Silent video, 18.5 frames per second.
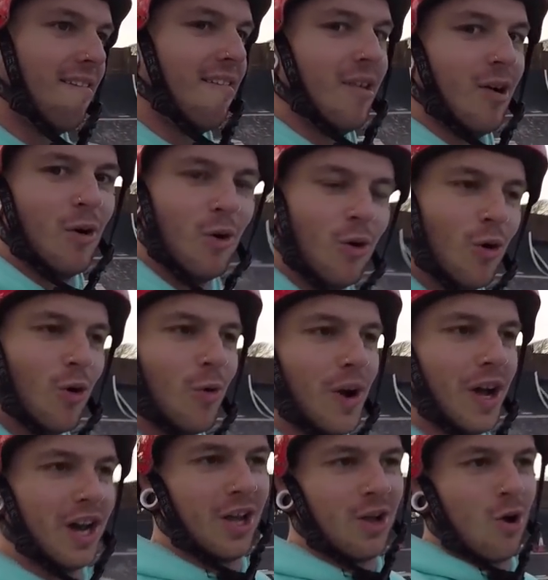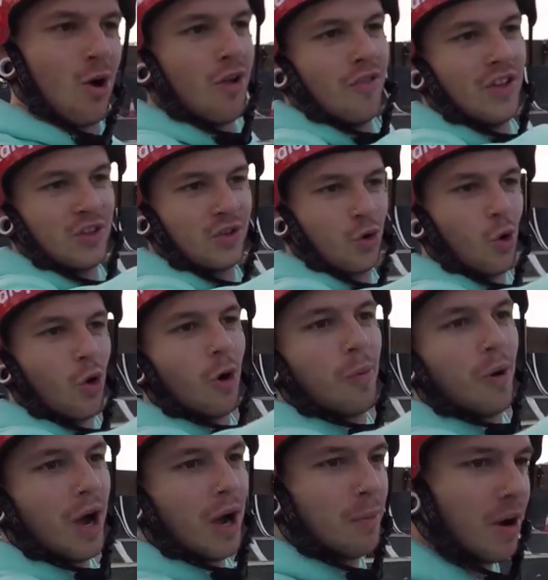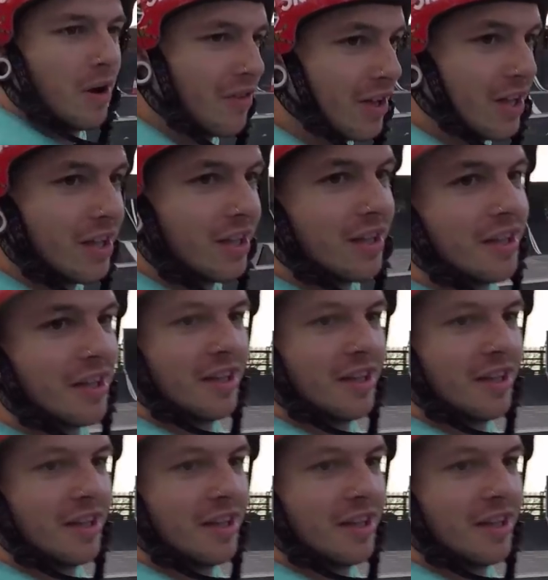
Oh, we're going to go on this quarter pipe over here.